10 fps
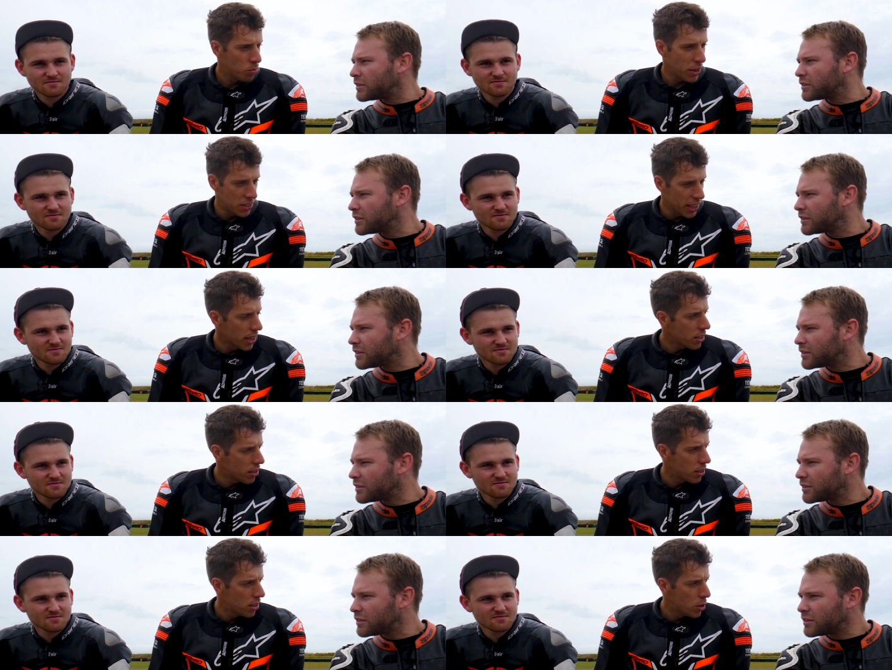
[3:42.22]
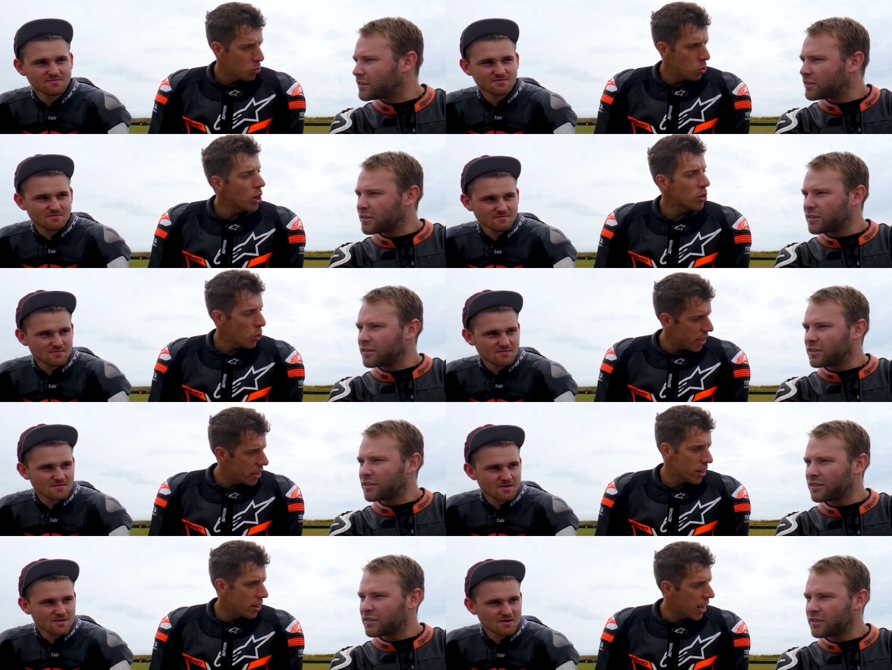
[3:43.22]
Speaker 1: P6. We'll go
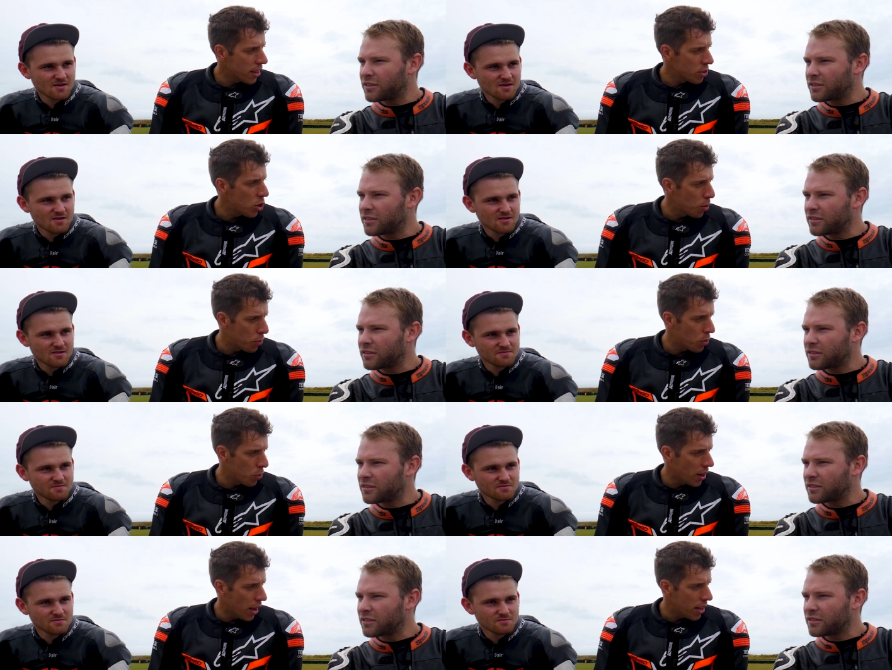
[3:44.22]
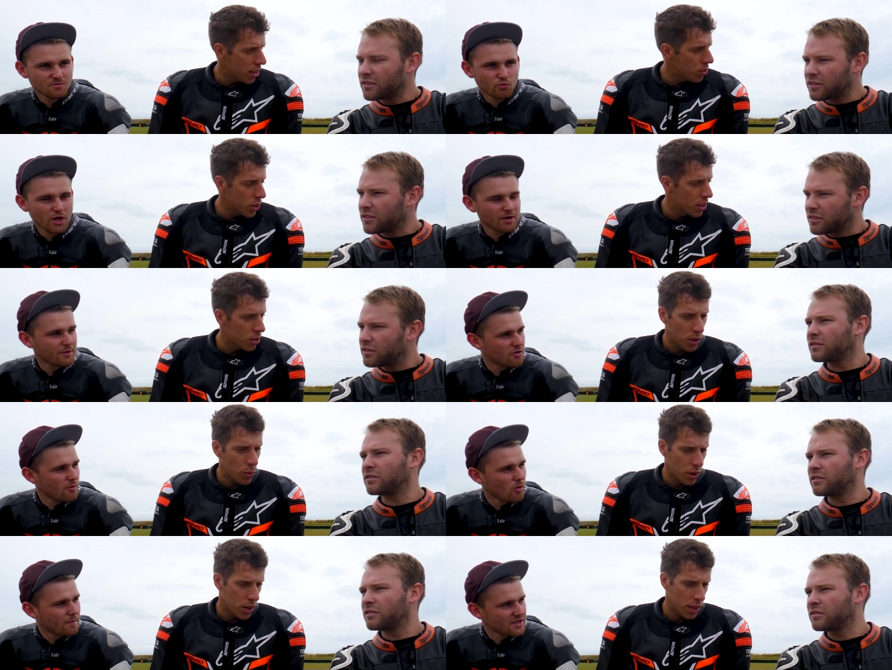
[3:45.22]
quicker than that. There's not a problem with that. we're going to be no
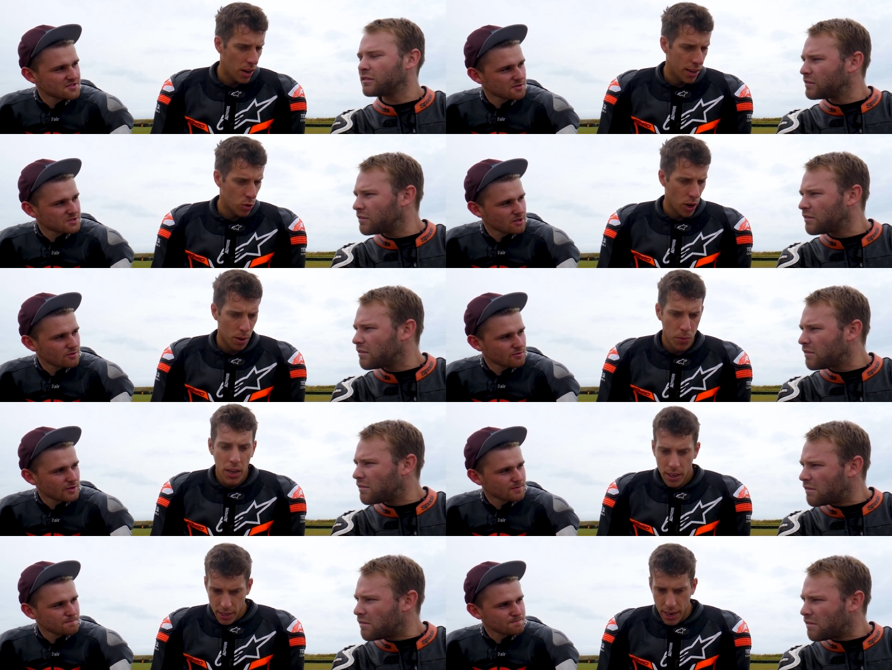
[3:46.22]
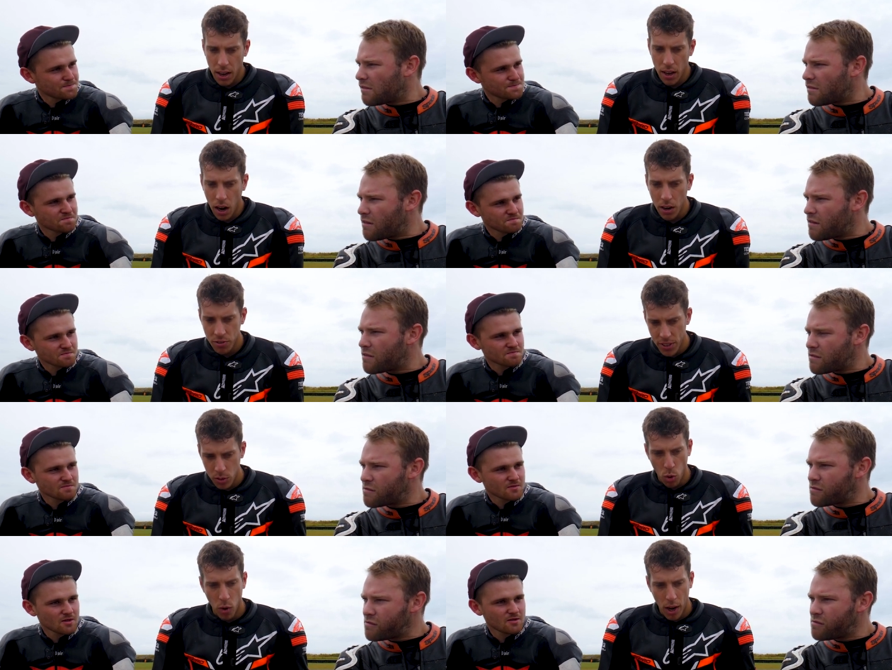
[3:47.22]
one got any clear track. Yeah, I
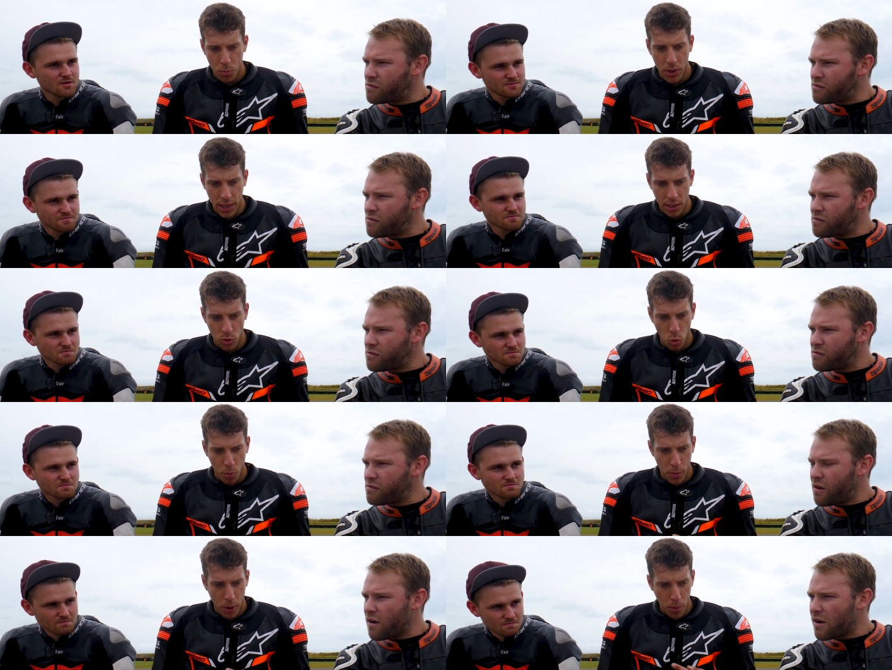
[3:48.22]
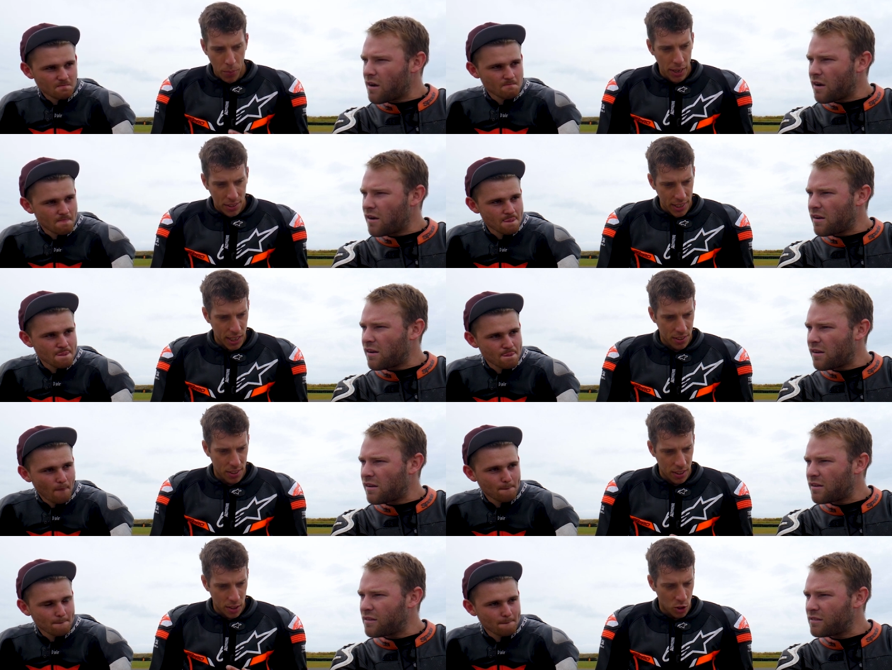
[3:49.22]
think what will happen is we'll be about
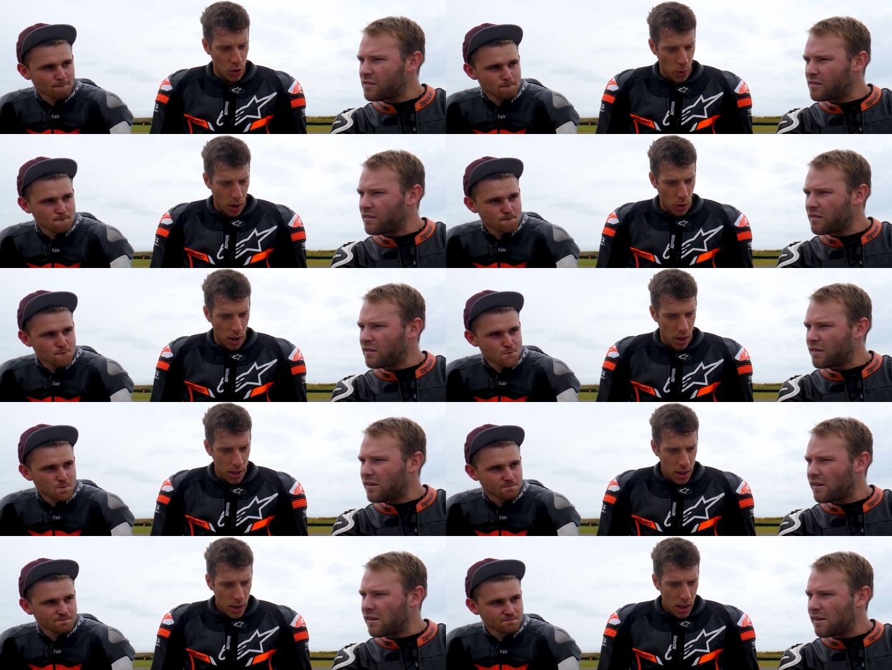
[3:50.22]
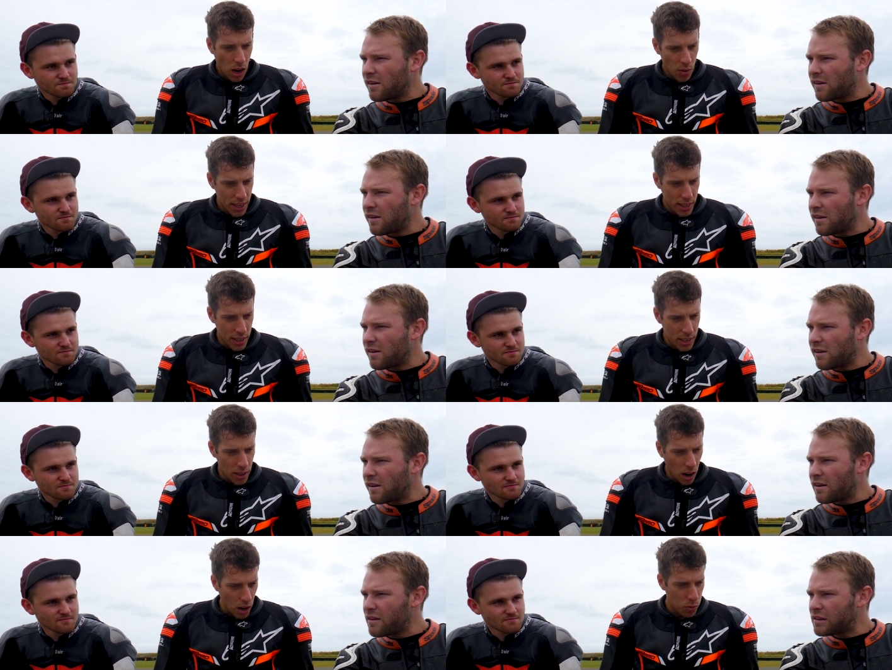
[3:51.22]
P6 at the two hour. I reckon
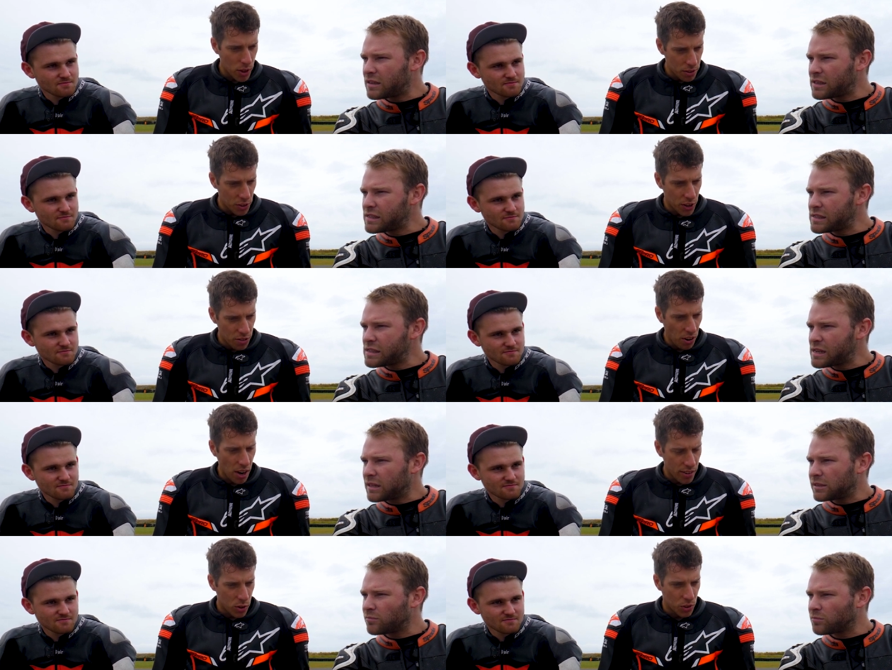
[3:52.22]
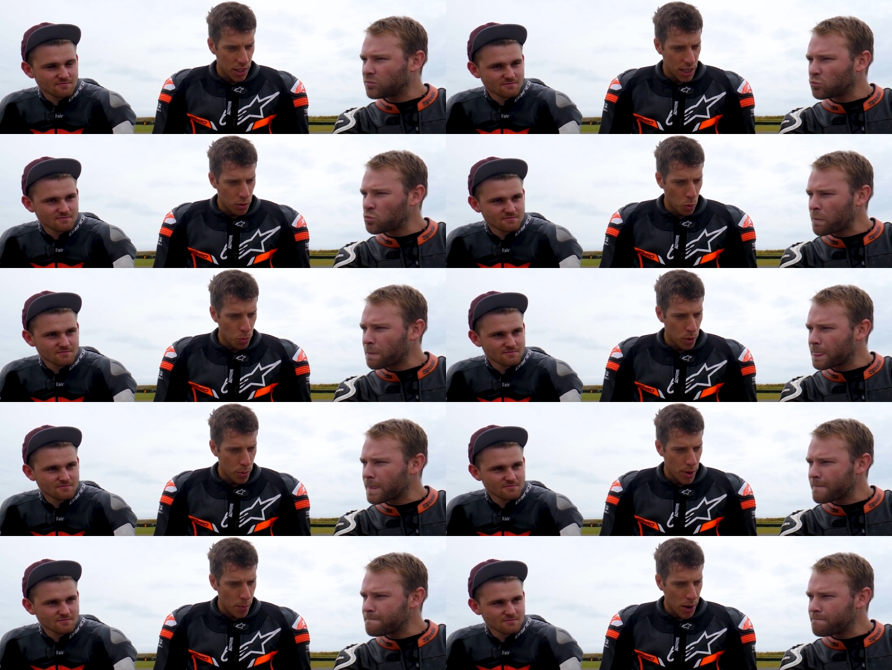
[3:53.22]
halfway through, five hours in, we'll probably
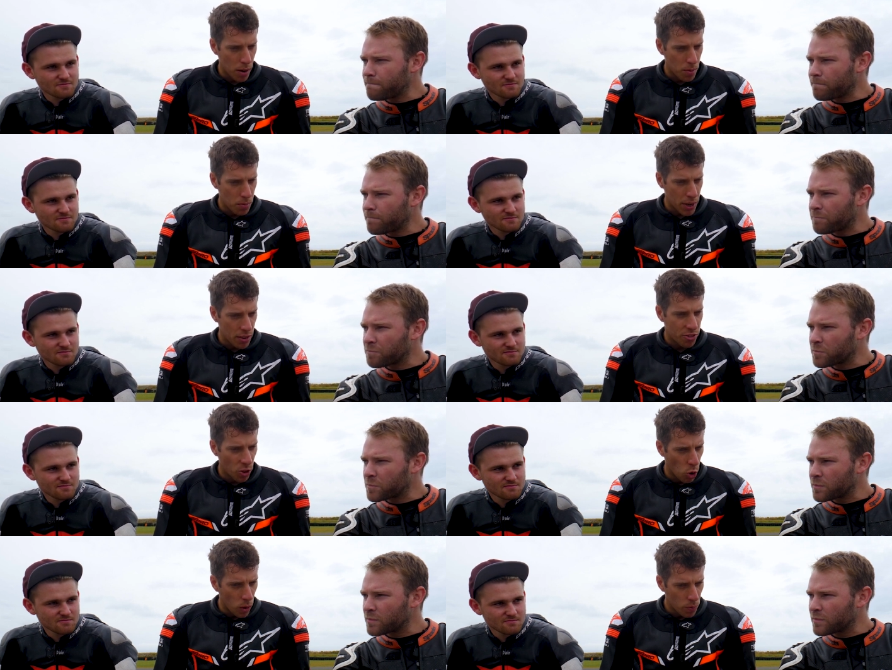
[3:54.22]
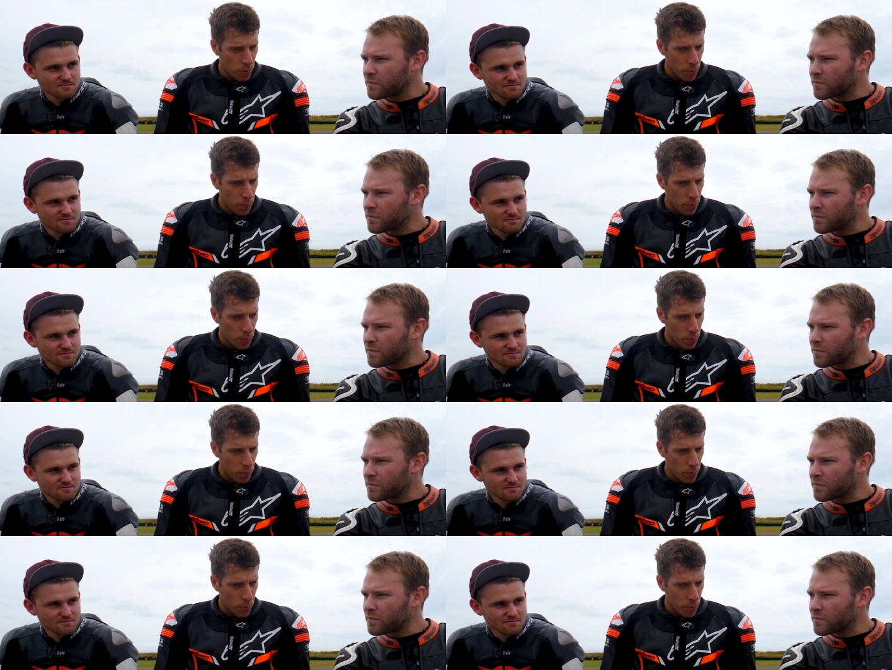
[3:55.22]
be at about P4,